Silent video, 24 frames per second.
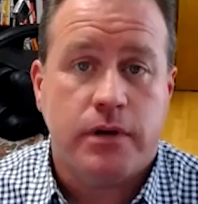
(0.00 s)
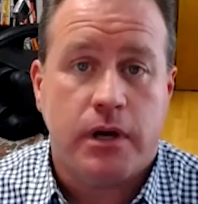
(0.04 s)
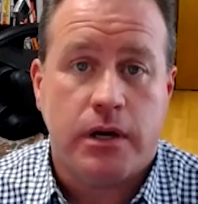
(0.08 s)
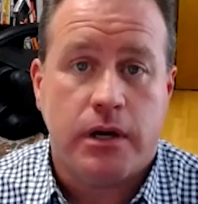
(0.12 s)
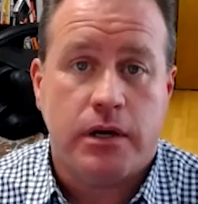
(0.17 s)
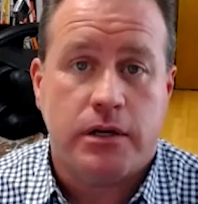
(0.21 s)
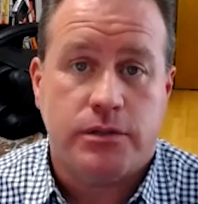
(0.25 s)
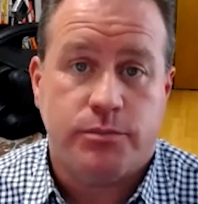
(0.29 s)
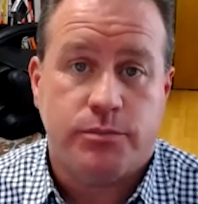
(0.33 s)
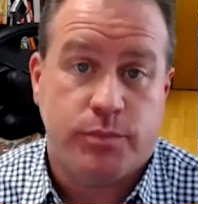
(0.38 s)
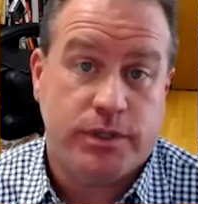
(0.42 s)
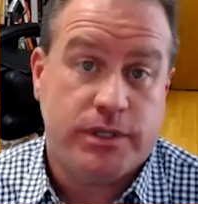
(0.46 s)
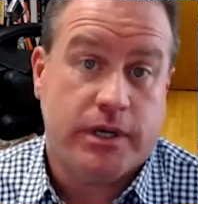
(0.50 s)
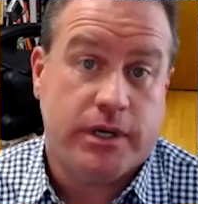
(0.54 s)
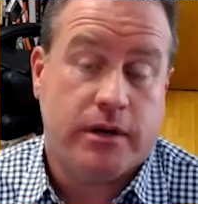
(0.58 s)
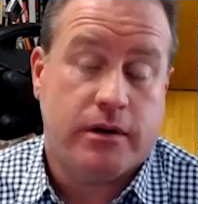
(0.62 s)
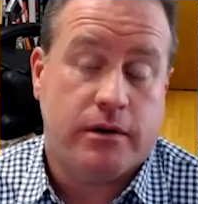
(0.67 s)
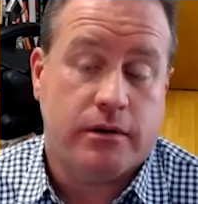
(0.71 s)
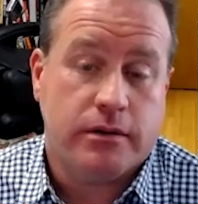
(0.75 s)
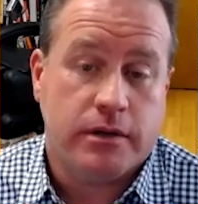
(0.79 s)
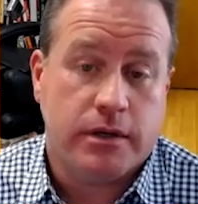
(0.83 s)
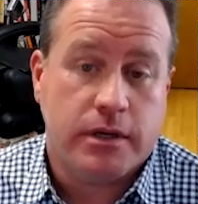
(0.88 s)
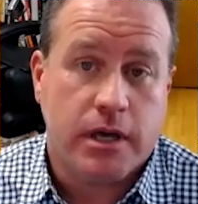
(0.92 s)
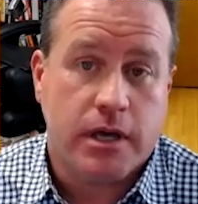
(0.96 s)

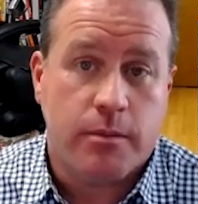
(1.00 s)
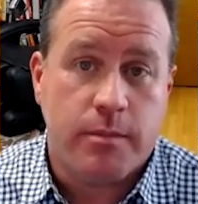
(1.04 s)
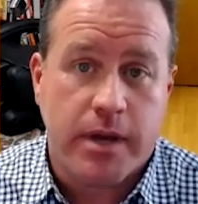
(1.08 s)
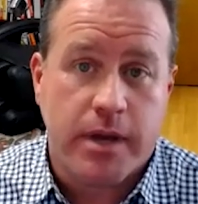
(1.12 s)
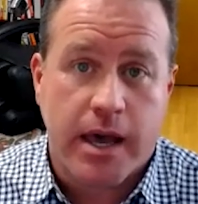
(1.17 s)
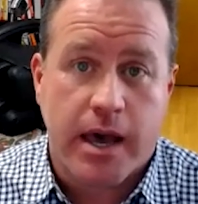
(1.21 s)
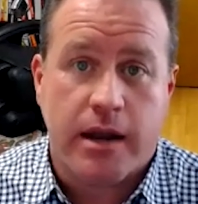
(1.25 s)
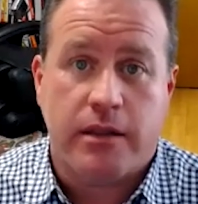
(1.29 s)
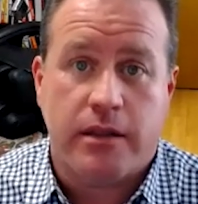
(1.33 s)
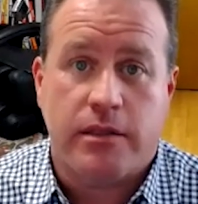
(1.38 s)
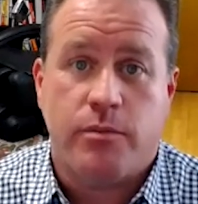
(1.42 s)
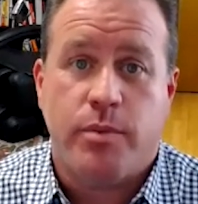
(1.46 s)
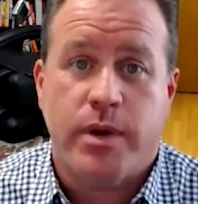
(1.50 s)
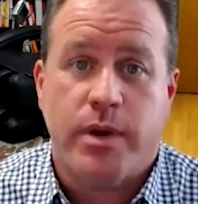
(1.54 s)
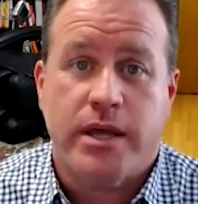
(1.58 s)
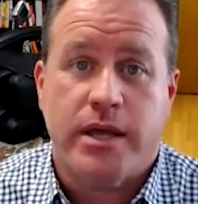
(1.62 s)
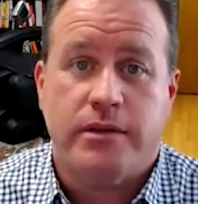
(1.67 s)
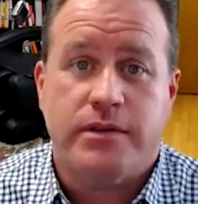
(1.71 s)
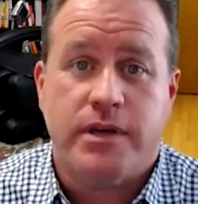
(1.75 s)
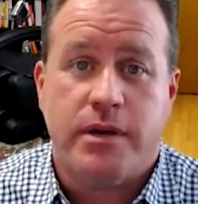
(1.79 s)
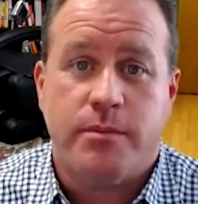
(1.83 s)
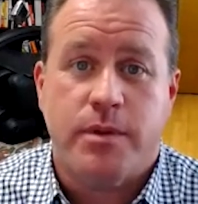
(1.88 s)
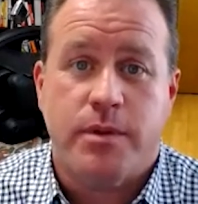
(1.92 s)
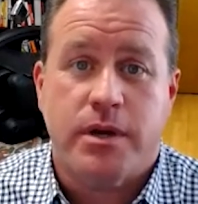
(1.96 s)
particularly coming out of the
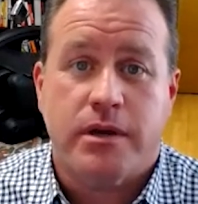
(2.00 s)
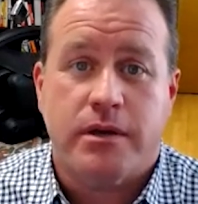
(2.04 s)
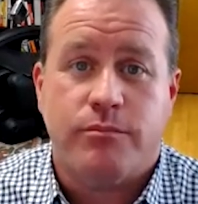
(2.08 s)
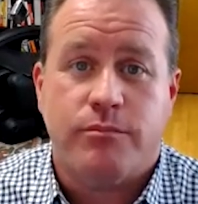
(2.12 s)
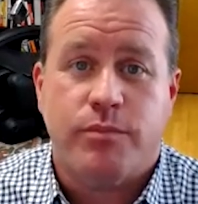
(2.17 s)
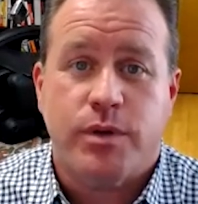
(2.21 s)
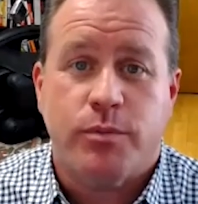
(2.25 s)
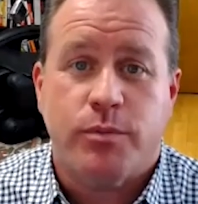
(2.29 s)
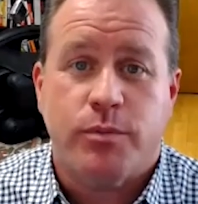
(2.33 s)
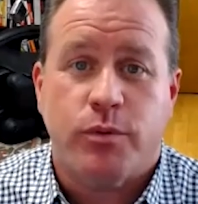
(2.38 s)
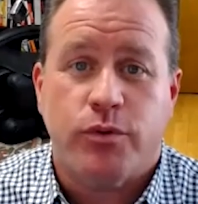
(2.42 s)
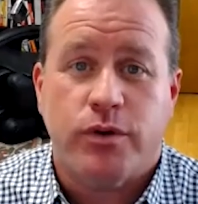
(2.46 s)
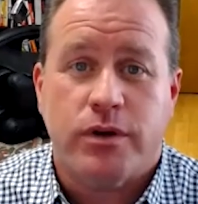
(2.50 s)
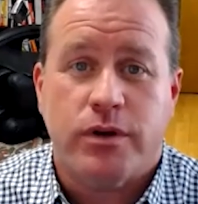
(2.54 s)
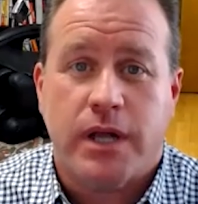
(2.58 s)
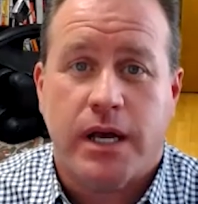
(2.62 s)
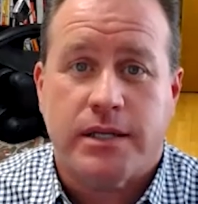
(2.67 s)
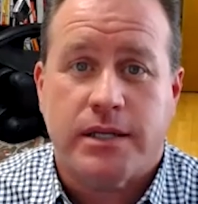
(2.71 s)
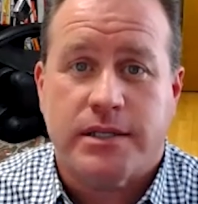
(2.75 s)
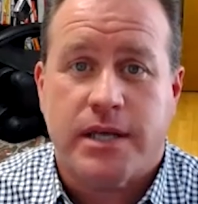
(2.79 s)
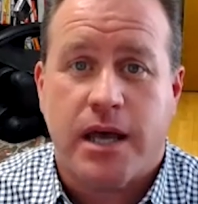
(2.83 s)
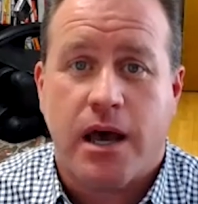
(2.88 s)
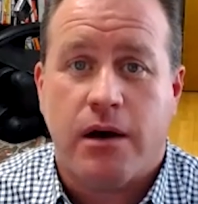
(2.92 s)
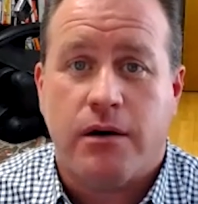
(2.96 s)
pandemic and people
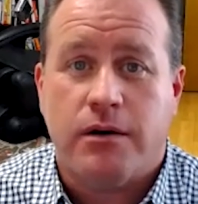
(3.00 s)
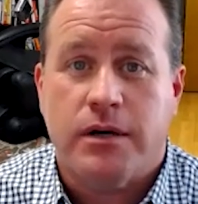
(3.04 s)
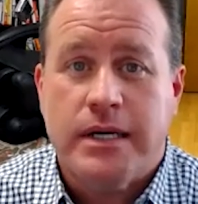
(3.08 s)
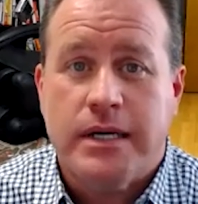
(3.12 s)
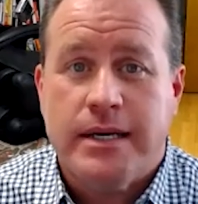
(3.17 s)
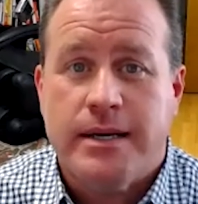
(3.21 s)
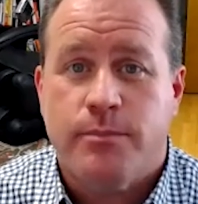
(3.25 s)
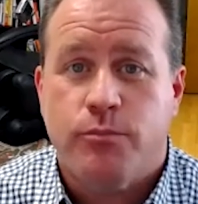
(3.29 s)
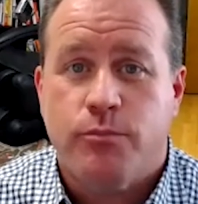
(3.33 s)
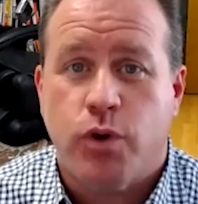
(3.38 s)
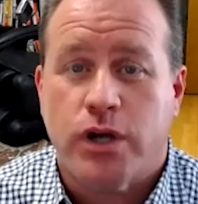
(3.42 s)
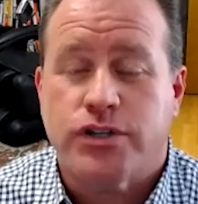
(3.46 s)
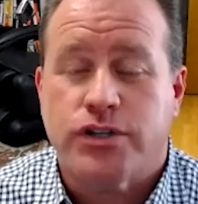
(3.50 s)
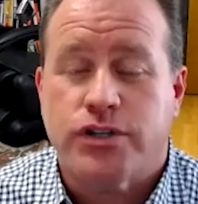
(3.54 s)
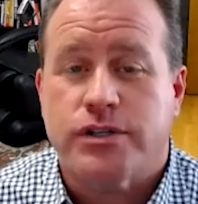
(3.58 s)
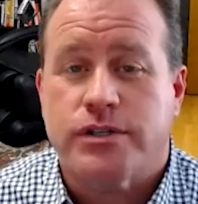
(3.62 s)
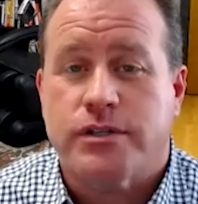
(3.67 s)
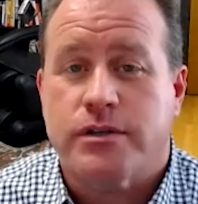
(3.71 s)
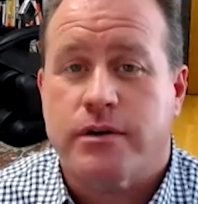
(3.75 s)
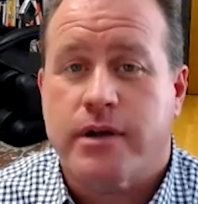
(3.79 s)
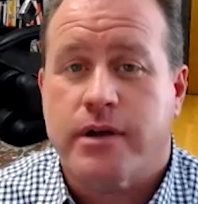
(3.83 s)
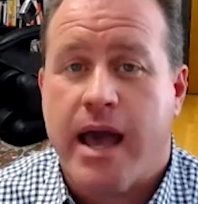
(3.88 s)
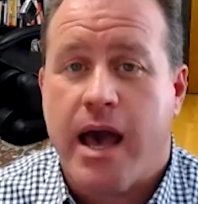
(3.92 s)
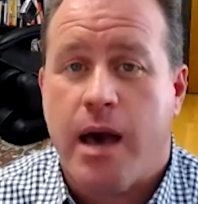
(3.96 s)
realize how precious
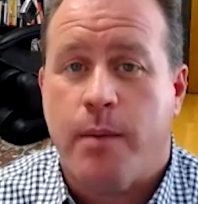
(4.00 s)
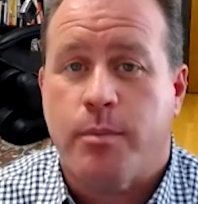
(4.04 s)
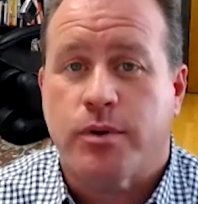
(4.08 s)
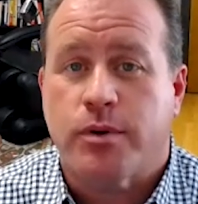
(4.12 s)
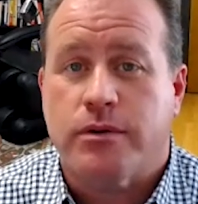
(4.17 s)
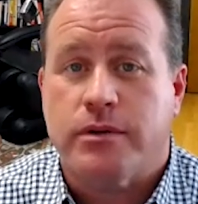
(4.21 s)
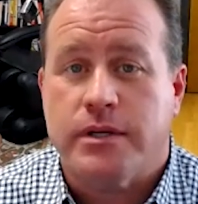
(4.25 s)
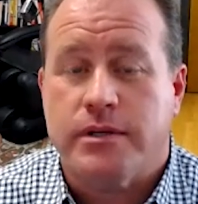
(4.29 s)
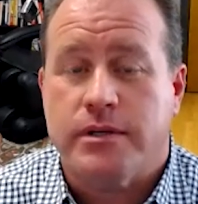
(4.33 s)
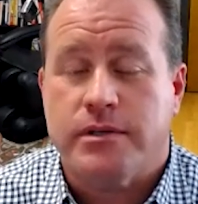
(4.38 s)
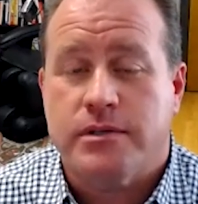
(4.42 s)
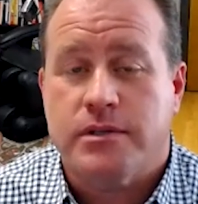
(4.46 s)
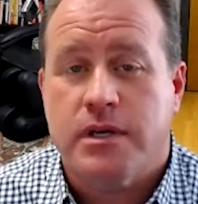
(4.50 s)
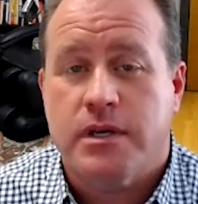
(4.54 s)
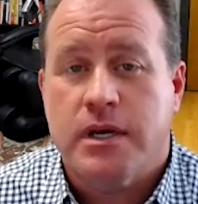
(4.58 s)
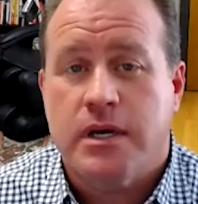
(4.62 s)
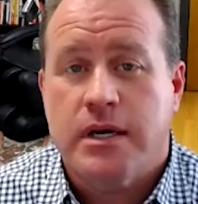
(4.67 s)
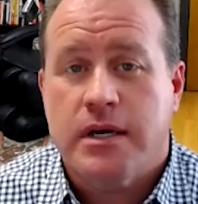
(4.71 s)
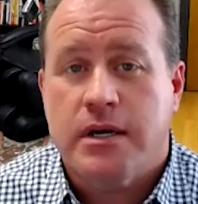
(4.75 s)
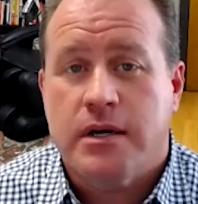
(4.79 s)
their capital is.